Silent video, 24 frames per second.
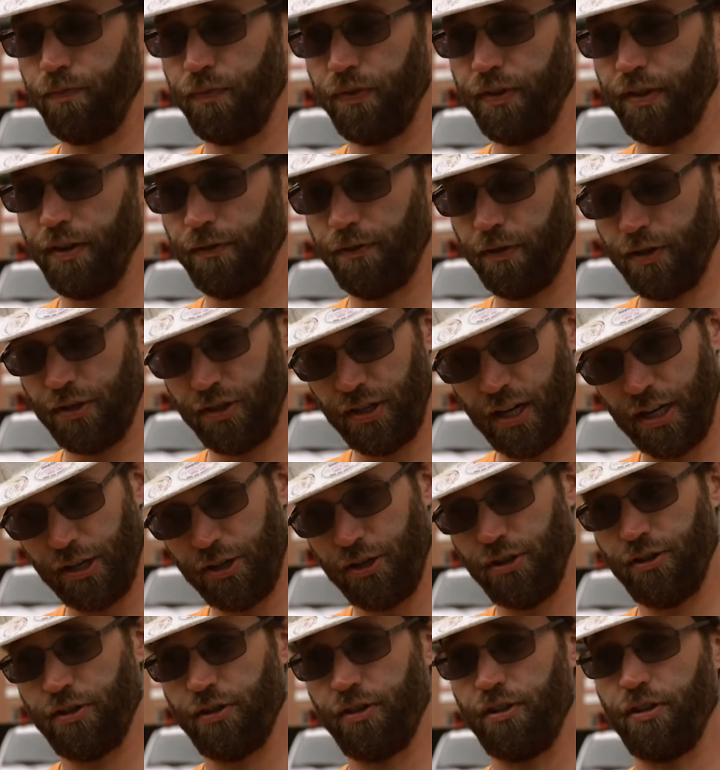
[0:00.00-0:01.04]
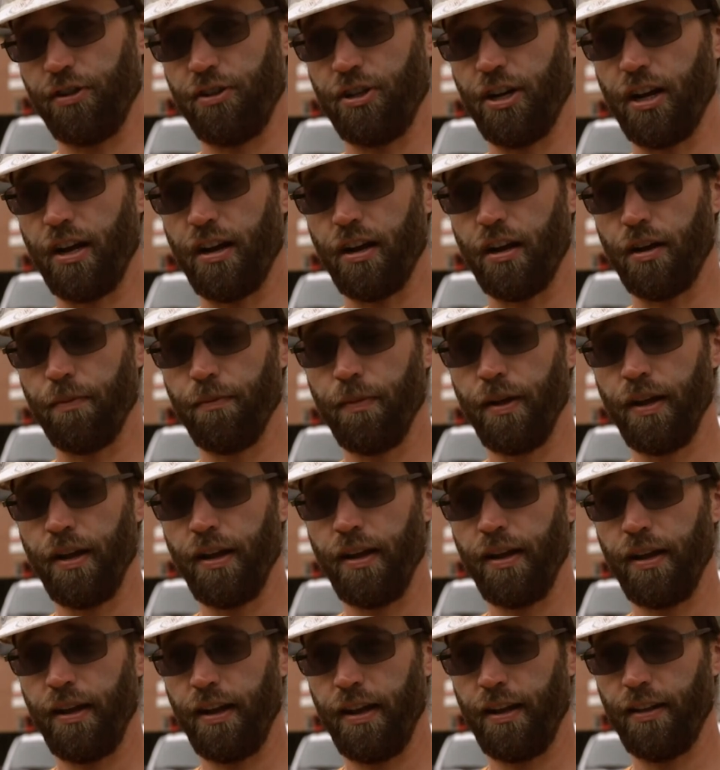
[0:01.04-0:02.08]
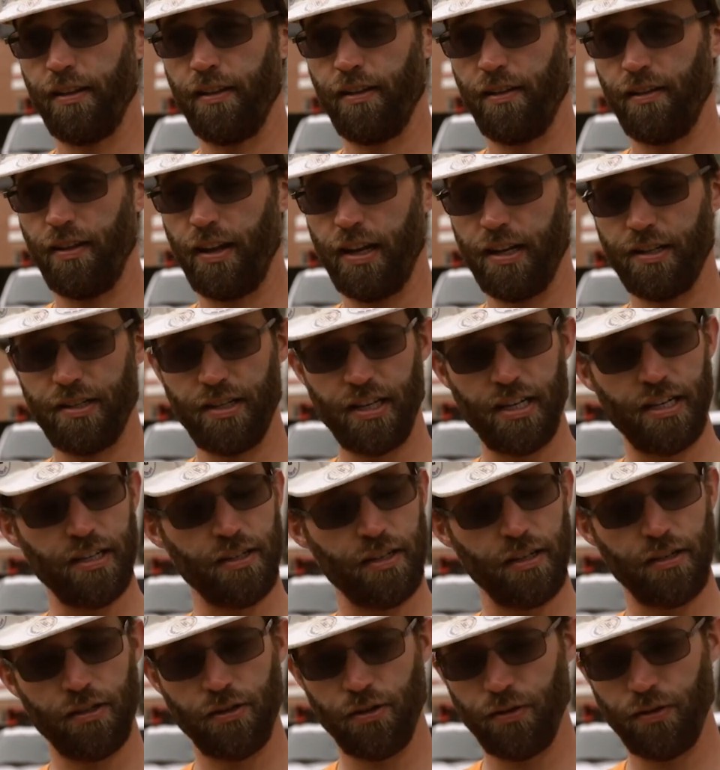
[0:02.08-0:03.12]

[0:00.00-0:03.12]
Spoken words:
different sections of the job, and it's easy